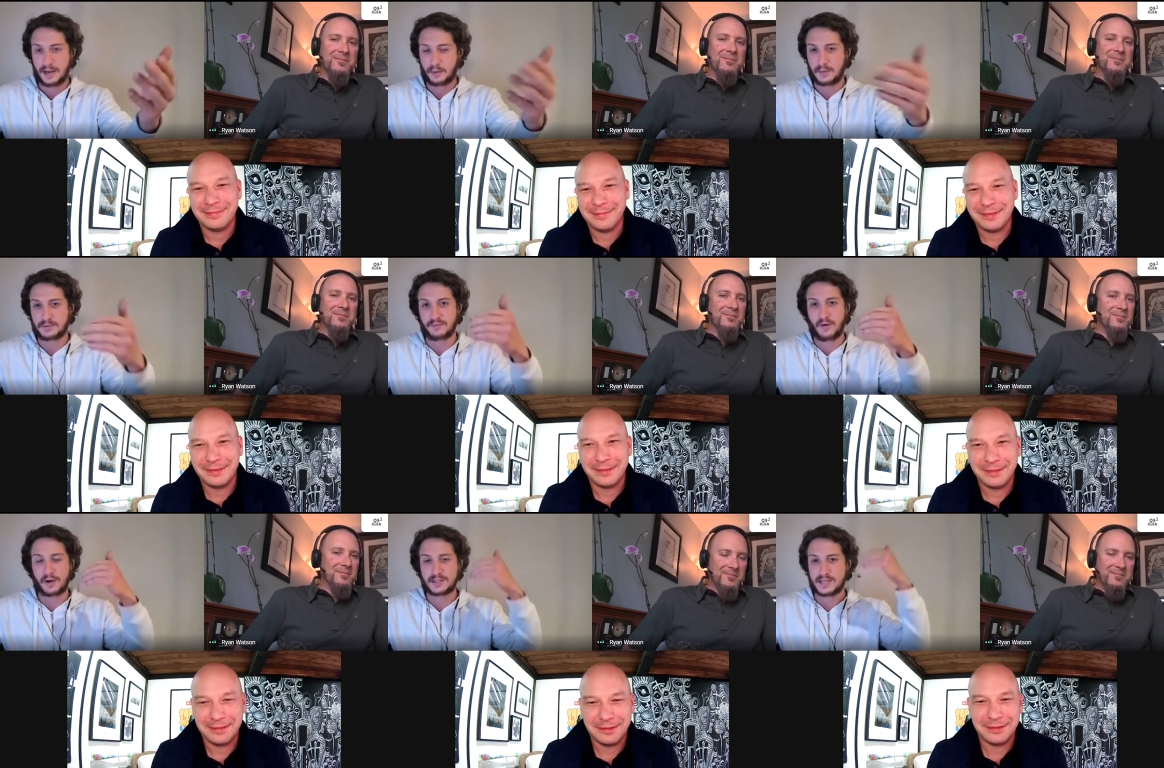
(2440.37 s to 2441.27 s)

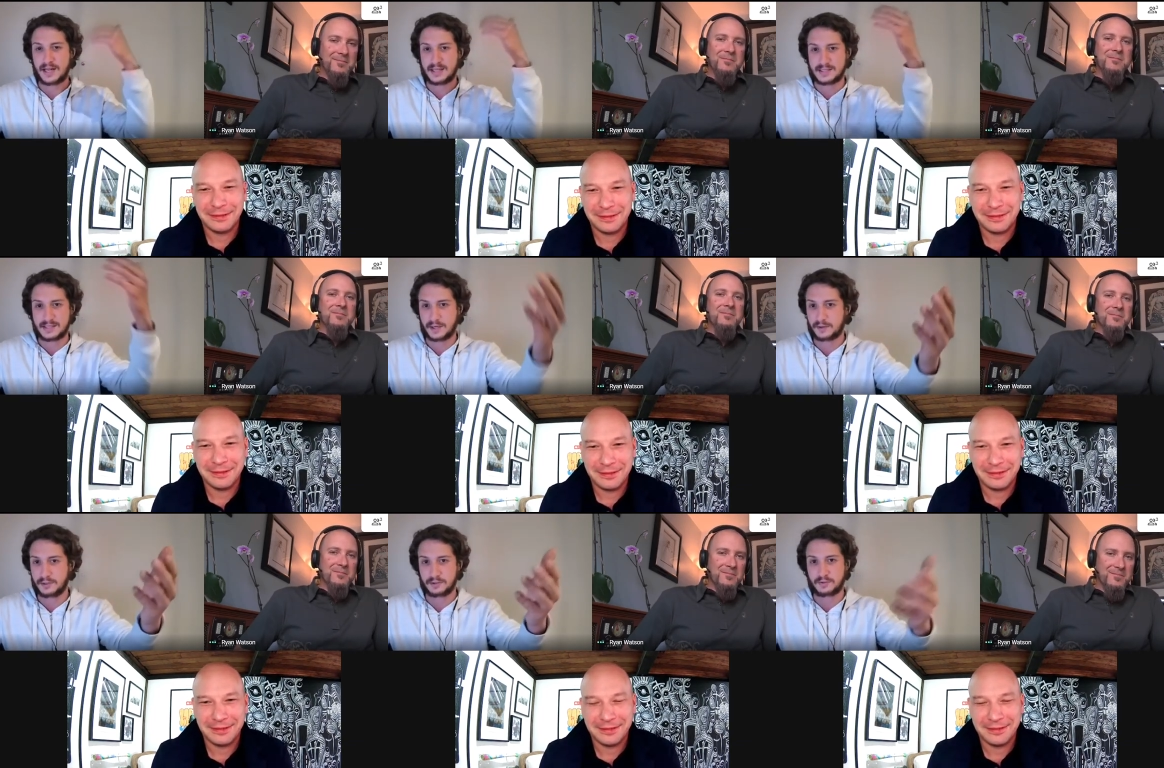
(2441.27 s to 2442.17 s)
Speaker 1: Cryptovoxels, in,
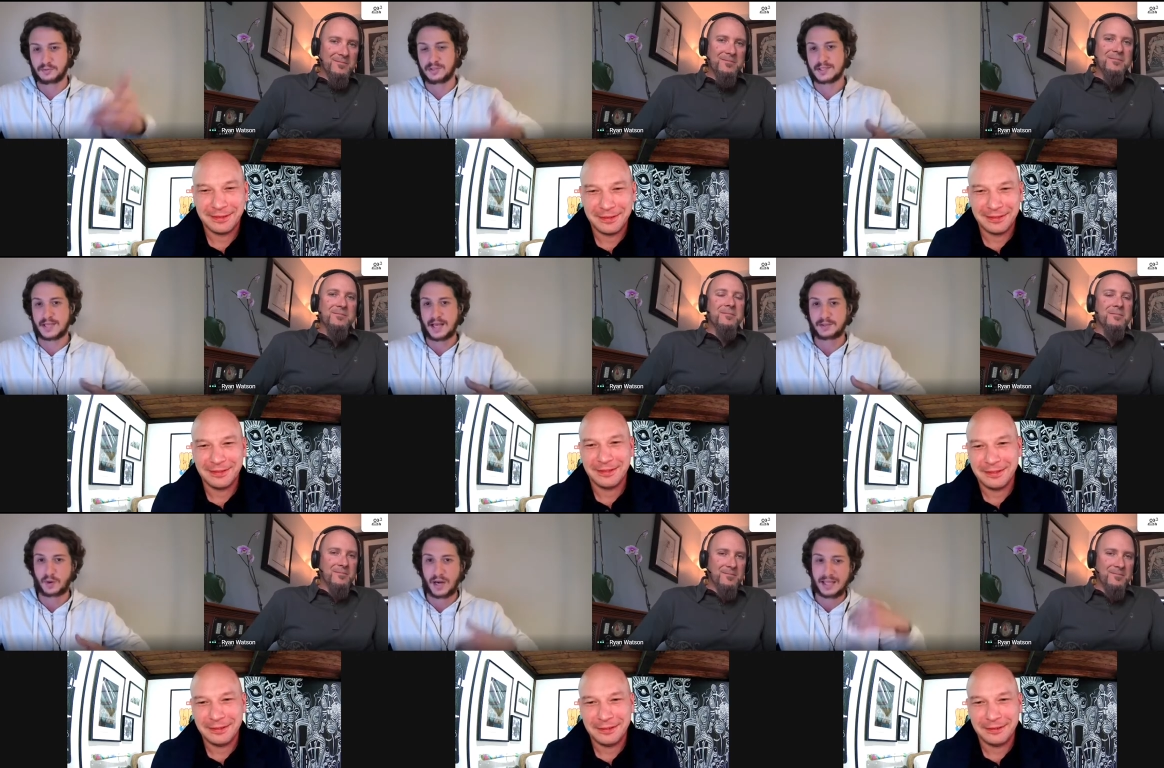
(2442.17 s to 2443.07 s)
into
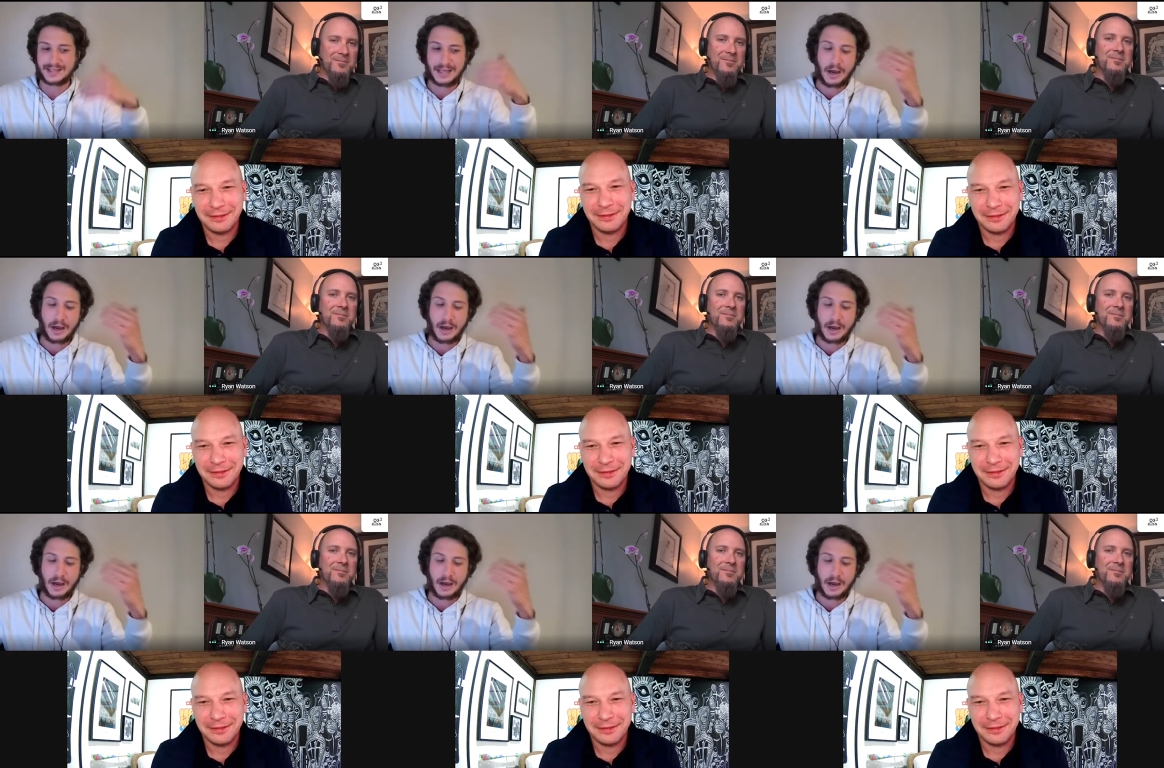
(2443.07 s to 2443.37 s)
Decentraland,